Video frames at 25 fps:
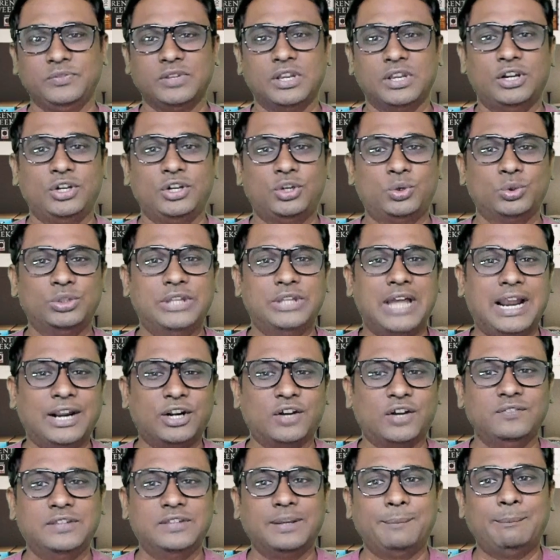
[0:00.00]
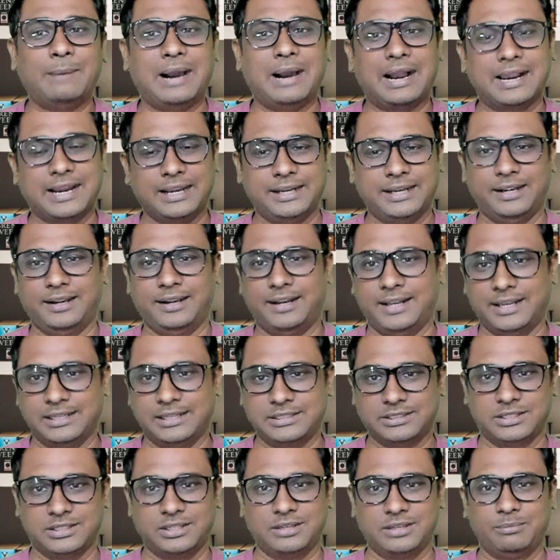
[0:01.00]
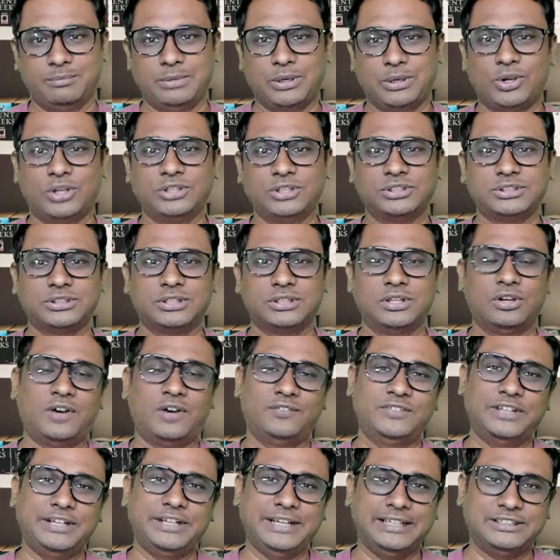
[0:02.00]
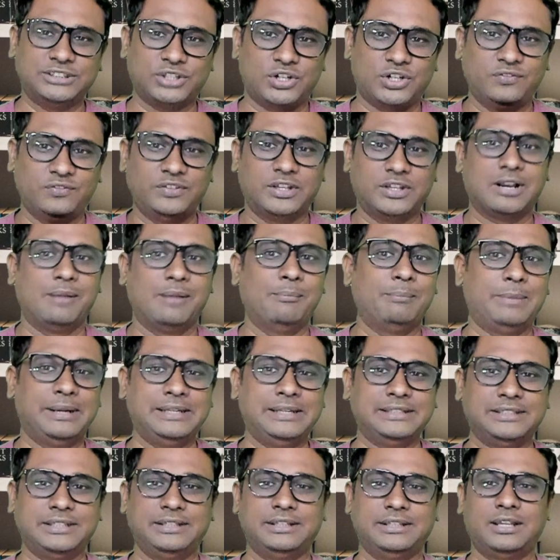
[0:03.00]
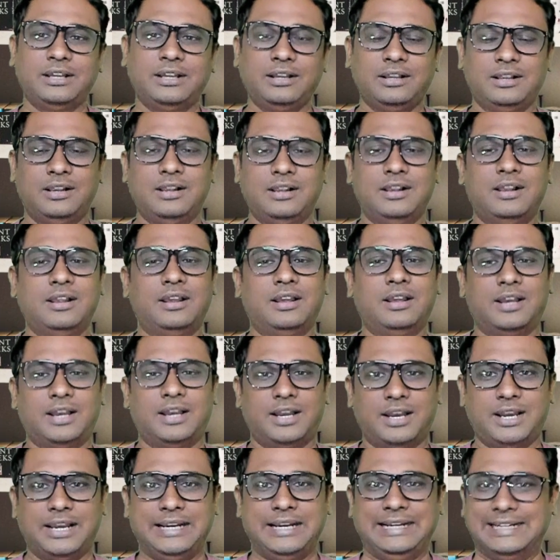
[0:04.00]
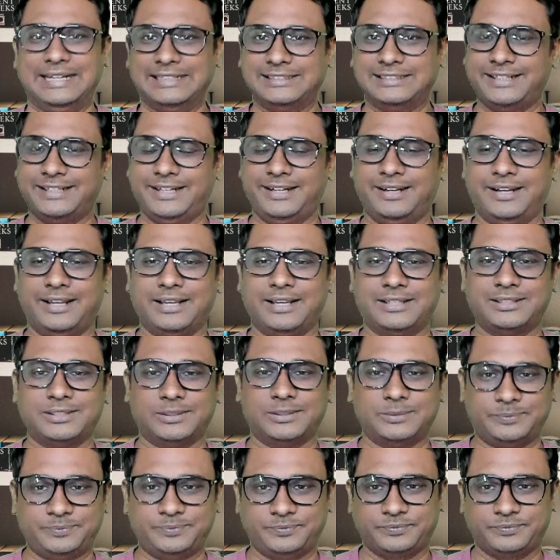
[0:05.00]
to that of the market index because of the nature of the companies in the industry index.